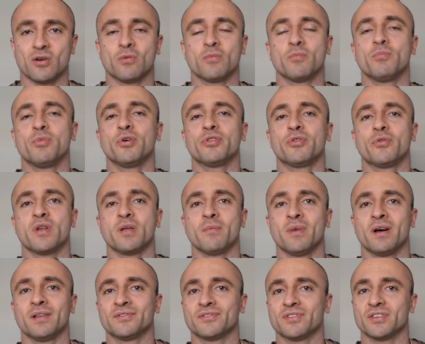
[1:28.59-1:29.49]
put 3
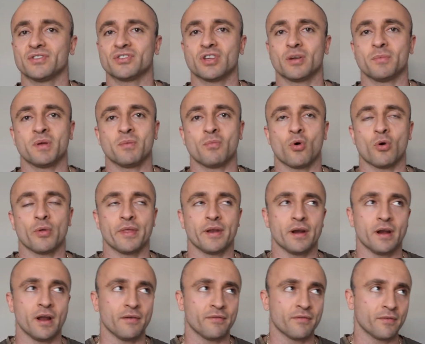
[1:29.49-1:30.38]
months, it's going to be more than
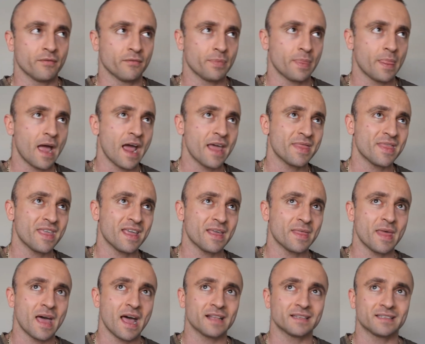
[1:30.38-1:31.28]
enough. I think
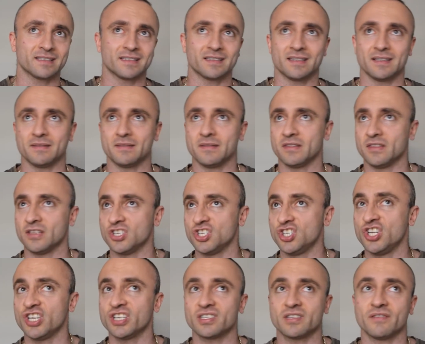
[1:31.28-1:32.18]
that's the
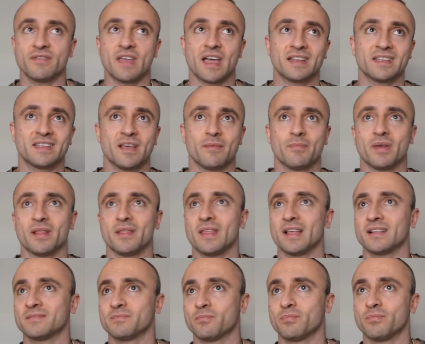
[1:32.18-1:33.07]
gist of that tip, and
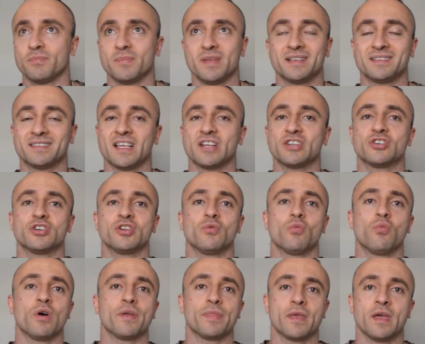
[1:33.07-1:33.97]
that's essentially
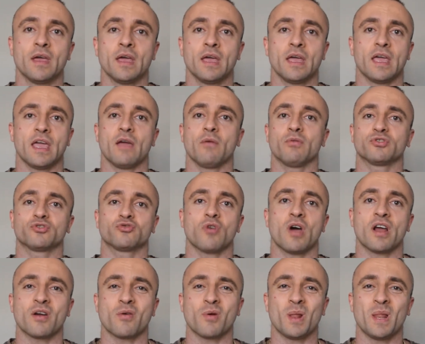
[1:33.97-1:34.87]
what it was
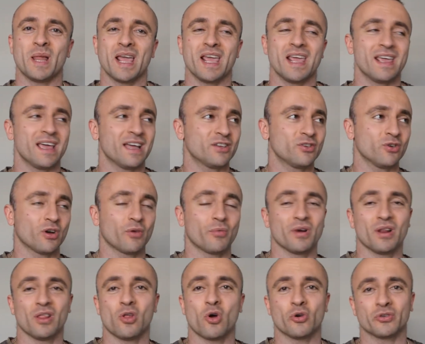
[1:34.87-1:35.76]
trying to relay. It took a
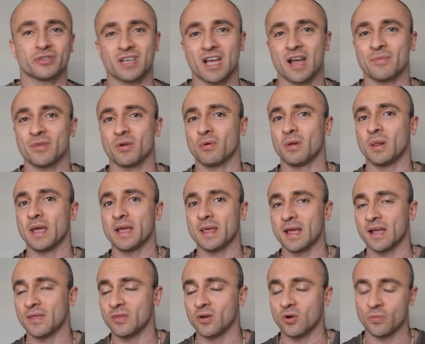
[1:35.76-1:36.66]
really long time to relay
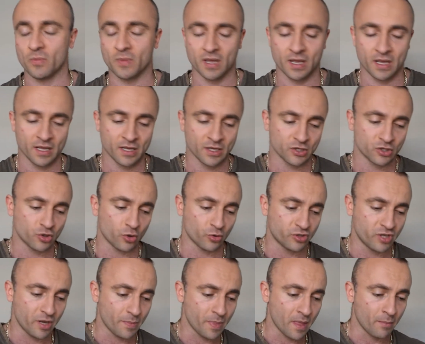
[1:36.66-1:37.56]
that though. So
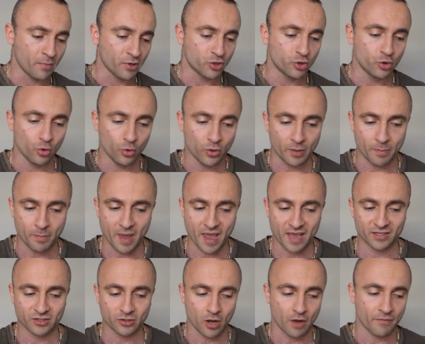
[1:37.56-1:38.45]
tip number two, that
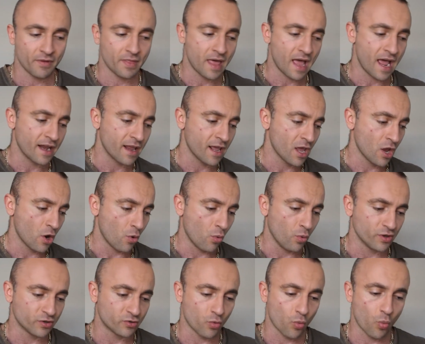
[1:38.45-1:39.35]
based off of that,
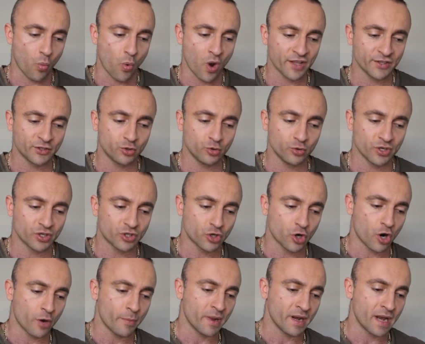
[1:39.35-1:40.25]
was once you
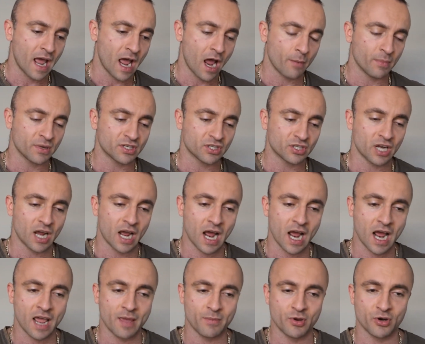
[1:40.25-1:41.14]
determine how much
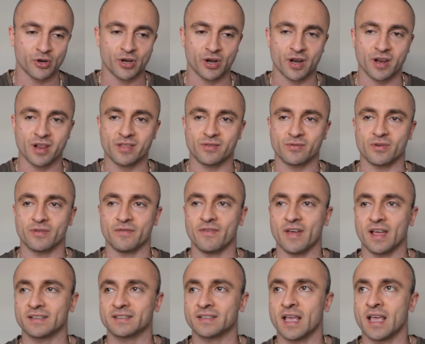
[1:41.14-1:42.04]
time you're going to need to
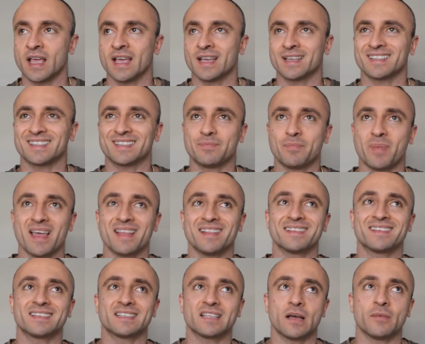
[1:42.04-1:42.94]
invest, spend
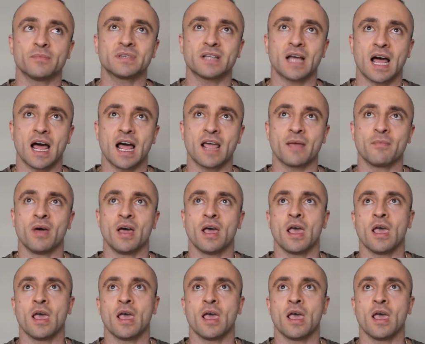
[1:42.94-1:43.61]
some time